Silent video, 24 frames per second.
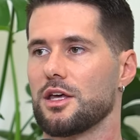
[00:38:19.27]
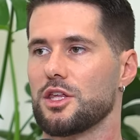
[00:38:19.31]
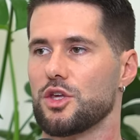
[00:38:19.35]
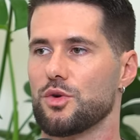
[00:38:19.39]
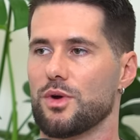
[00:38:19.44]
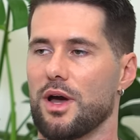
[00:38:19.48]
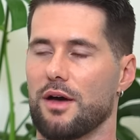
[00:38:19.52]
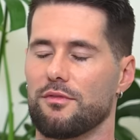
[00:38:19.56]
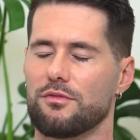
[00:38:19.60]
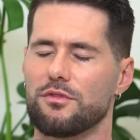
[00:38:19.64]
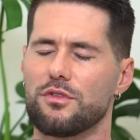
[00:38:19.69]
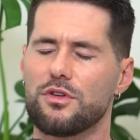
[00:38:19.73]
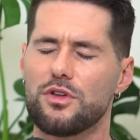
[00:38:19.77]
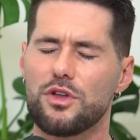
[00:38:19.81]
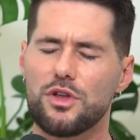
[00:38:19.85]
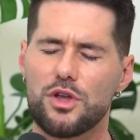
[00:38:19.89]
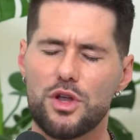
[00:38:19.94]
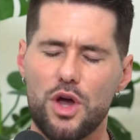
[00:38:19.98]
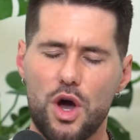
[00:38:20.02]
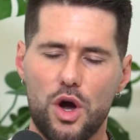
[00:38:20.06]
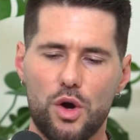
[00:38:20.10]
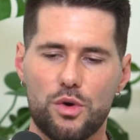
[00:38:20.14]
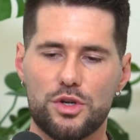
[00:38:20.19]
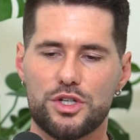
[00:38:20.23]
You have
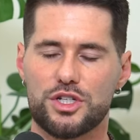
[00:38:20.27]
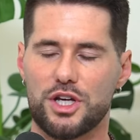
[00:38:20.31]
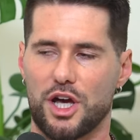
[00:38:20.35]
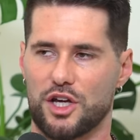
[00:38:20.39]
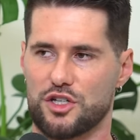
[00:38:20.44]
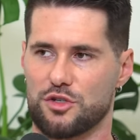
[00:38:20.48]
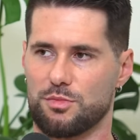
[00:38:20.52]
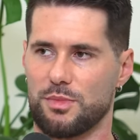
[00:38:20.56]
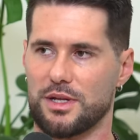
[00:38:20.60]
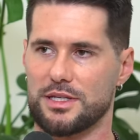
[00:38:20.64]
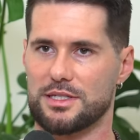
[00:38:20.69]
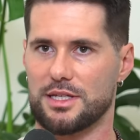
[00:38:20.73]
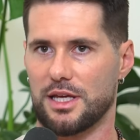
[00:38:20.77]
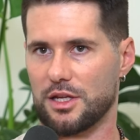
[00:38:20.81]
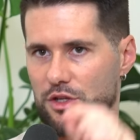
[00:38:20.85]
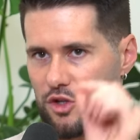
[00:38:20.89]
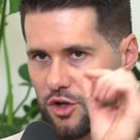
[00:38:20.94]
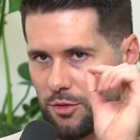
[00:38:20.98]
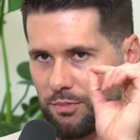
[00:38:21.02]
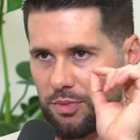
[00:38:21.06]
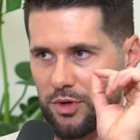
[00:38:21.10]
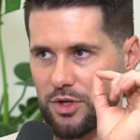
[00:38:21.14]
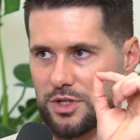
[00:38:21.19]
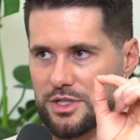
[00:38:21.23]
no judgments in
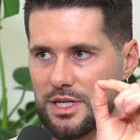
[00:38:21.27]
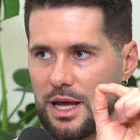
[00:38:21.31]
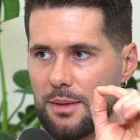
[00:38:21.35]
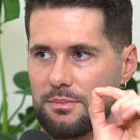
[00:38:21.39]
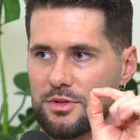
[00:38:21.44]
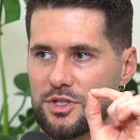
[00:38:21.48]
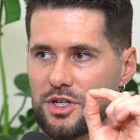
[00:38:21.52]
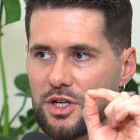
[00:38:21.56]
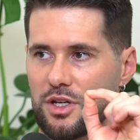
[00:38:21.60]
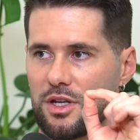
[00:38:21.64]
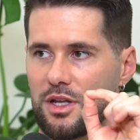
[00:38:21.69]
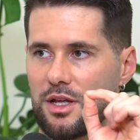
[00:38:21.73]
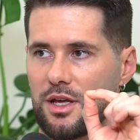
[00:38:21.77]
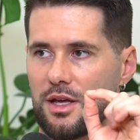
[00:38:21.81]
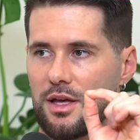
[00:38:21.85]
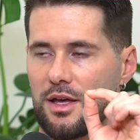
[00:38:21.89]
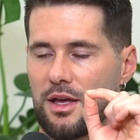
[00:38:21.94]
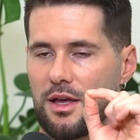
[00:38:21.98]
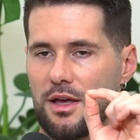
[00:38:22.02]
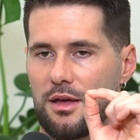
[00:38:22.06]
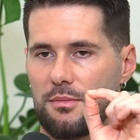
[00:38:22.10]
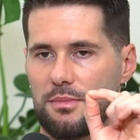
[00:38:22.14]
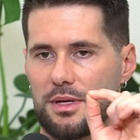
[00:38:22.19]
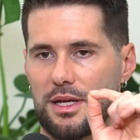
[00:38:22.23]
your perception
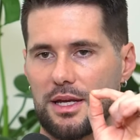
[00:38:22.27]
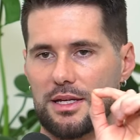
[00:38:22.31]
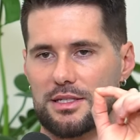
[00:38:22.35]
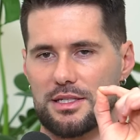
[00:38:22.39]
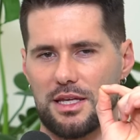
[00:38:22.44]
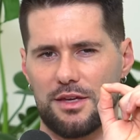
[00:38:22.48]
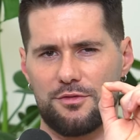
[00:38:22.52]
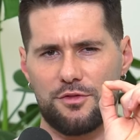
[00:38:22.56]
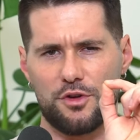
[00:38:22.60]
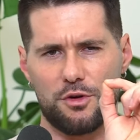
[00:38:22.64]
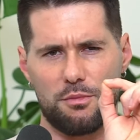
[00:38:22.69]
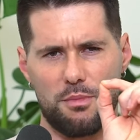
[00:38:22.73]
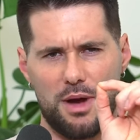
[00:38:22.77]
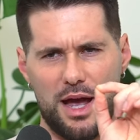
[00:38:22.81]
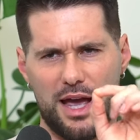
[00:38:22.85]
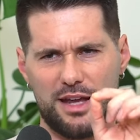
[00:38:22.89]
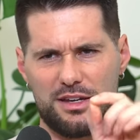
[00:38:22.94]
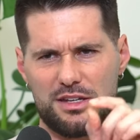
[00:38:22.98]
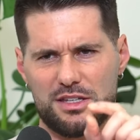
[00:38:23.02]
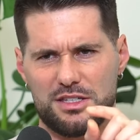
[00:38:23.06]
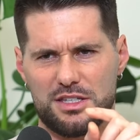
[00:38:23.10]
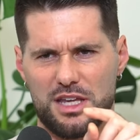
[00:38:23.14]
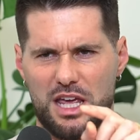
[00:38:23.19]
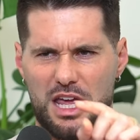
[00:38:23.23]
because if your
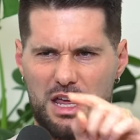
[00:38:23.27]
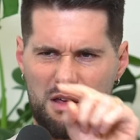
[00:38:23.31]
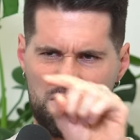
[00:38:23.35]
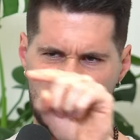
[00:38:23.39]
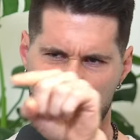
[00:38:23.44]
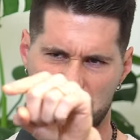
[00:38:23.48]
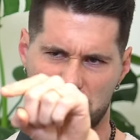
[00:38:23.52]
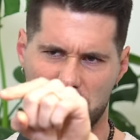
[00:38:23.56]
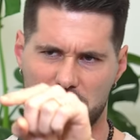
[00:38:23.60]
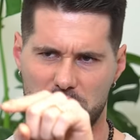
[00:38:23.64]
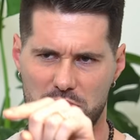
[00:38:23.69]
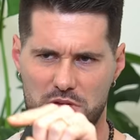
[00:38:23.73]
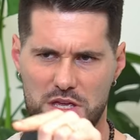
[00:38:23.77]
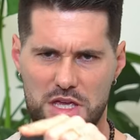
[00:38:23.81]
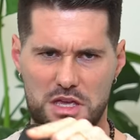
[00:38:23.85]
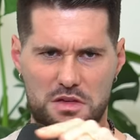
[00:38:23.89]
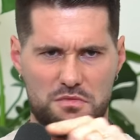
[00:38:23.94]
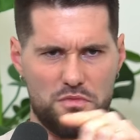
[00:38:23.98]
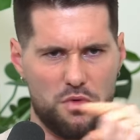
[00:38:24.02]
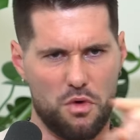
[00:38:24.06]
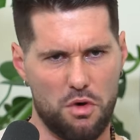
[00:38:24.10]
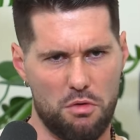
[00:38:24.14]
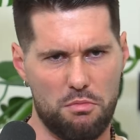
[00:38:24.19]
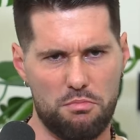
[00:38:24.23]
mind is saying
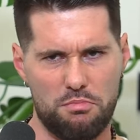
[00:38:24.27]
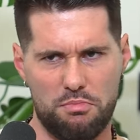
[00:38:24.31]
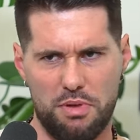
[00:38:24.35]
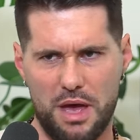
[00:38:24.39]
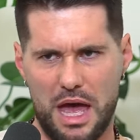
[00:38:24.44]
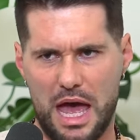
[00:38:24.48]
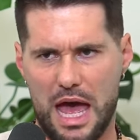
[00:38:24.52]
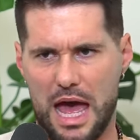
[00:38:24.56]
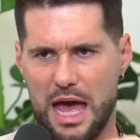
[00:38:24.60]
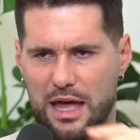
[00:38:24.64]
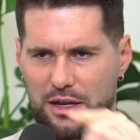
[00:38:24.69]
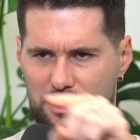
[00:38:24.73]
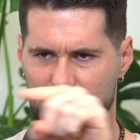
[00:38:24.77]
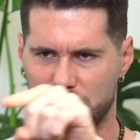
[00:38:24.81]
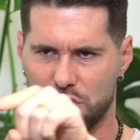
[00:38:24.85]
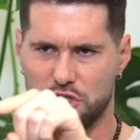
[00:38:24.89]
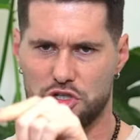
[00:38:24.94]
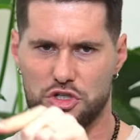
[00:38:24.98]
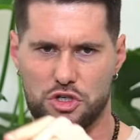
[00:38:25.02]
evil, bad,